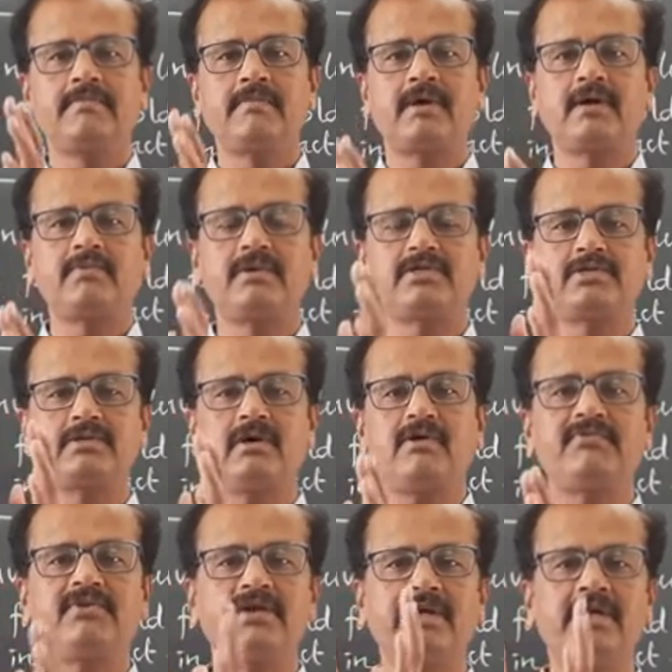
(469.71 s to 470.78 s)
conversion
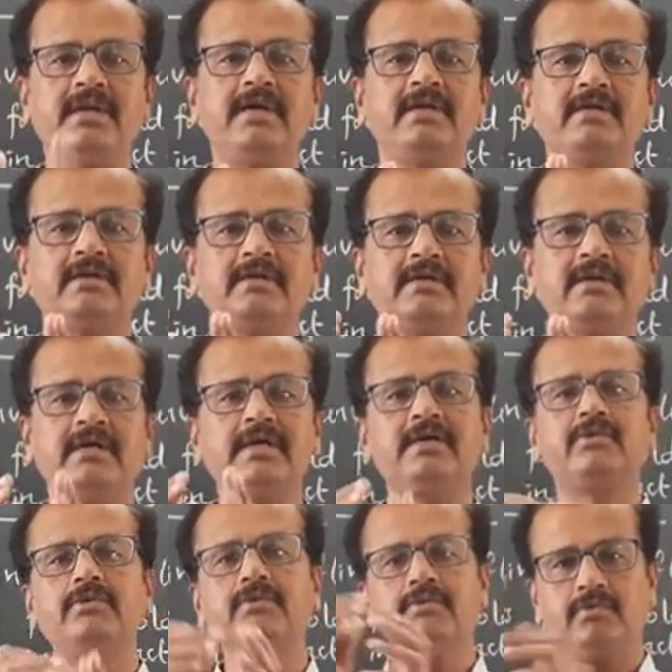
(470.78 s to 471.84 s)
of heat
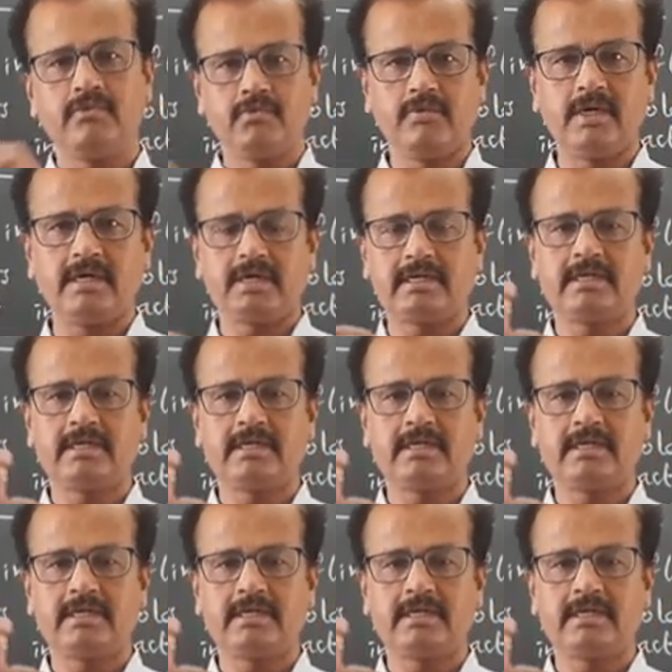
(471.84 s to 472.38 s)
into work.